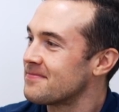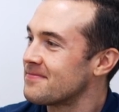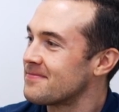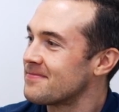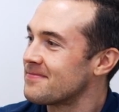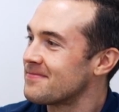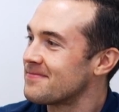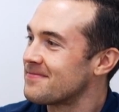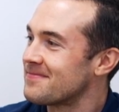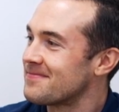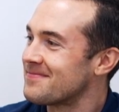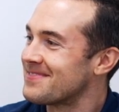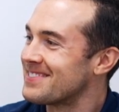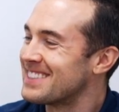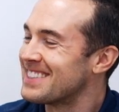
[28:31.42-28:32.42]

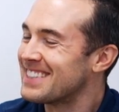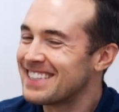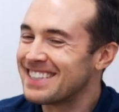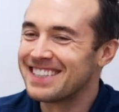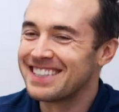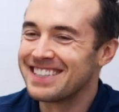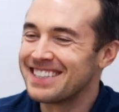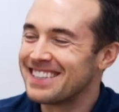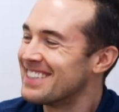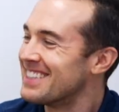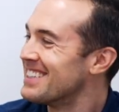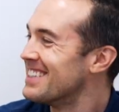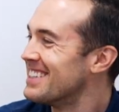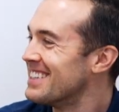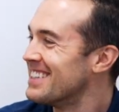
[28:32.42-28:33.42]

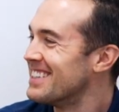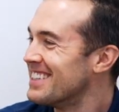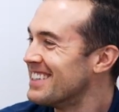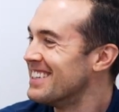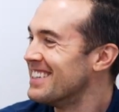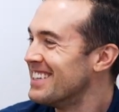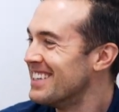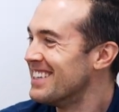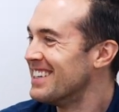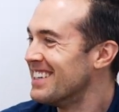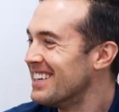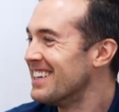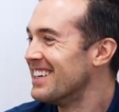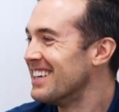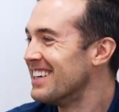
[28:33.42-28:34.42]

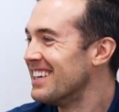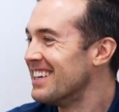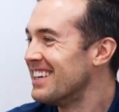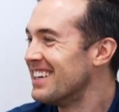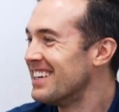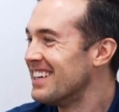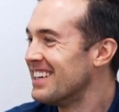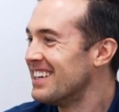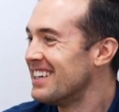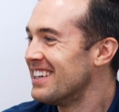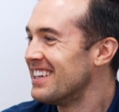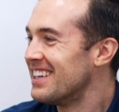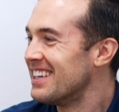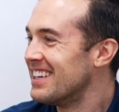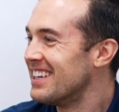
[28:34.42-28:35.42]

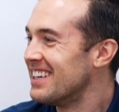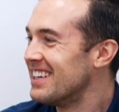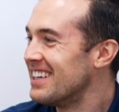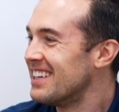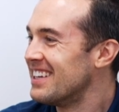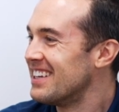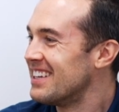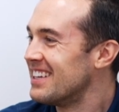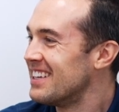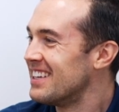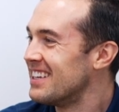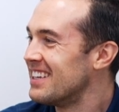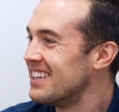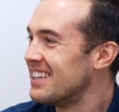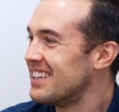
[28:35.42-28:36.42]

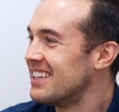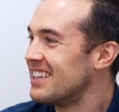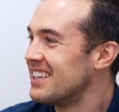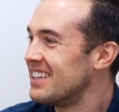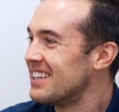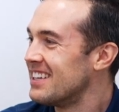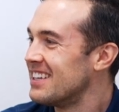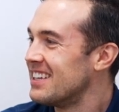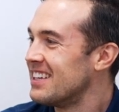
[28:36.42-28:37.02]
(silent)